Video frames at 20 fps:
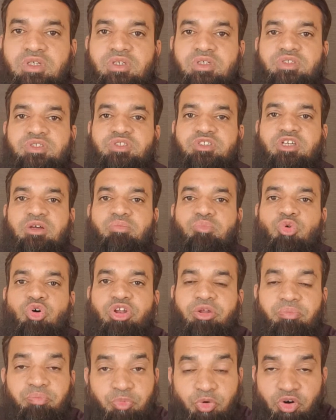Some more
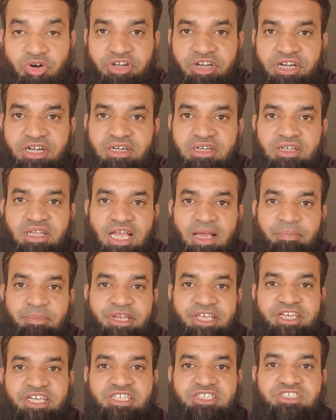important
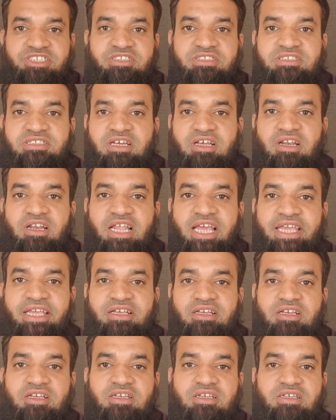applications are like
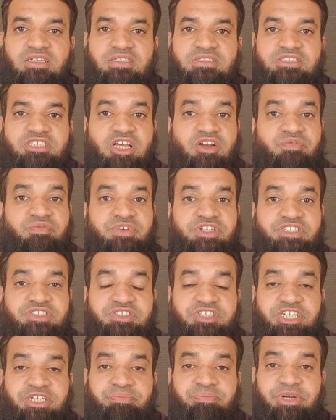surface
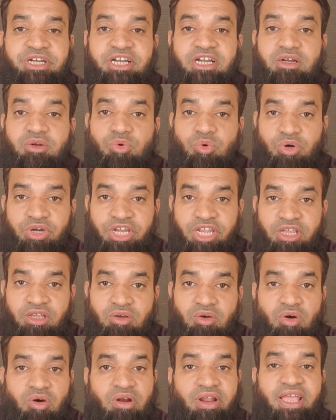treatment and
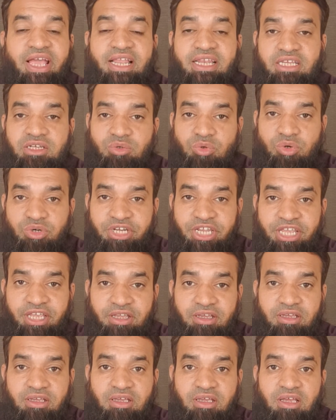coating, organic
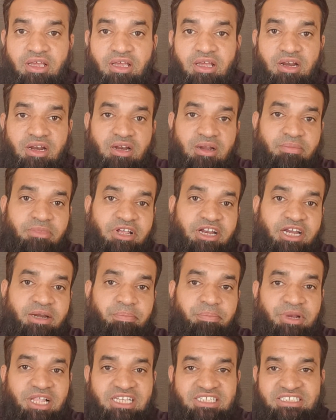coating, rubber
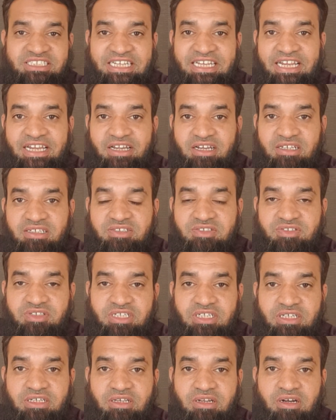and plastic
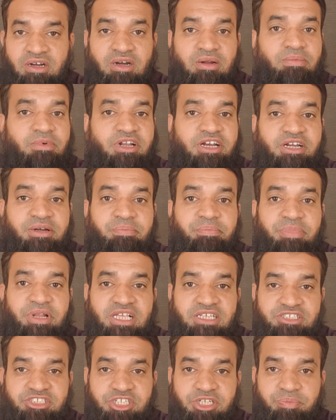industry, rubber and
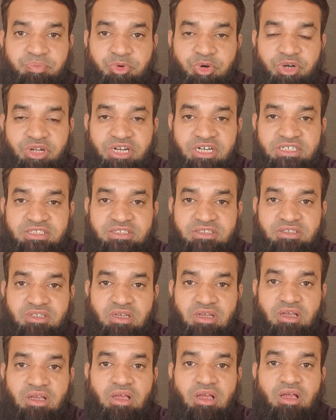plastic products,
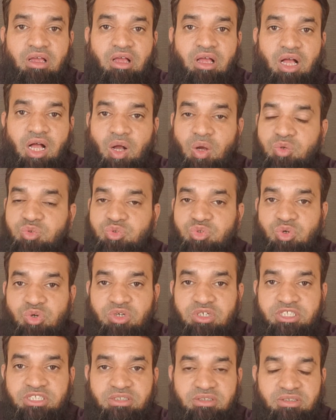household